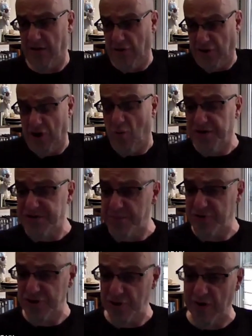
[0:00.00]
Do you want to
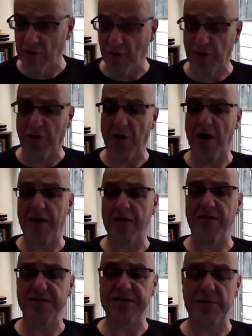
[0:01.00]
pursue it or not?
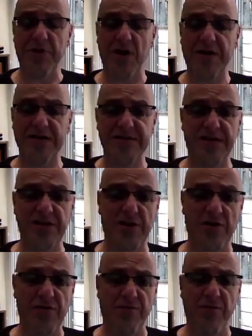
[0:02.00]
And Tim, like I said,
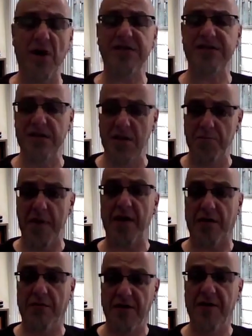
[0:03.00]
you're writing the
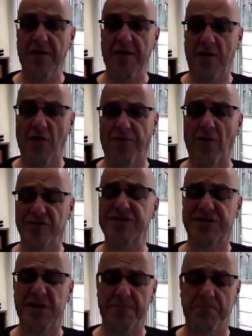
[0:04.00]
big
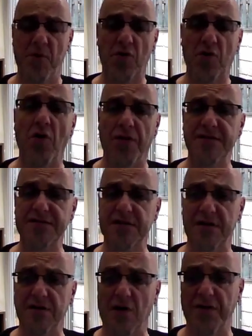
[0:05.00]
authoritative book on
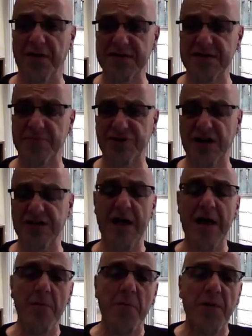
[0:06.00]
this subject,
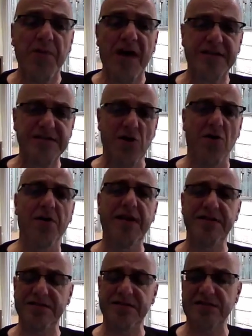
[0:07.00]
but that's not an
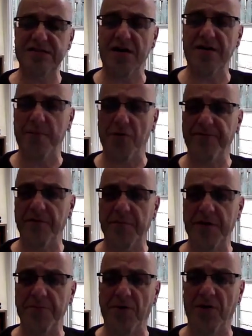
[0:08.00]
easy start point for
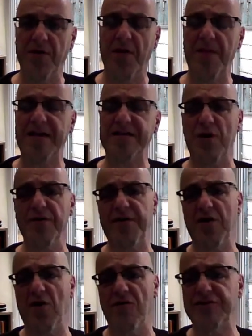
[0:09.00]
people. And that's one of
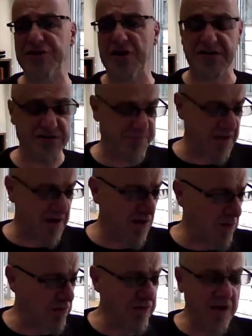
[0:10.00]
the origins of the whole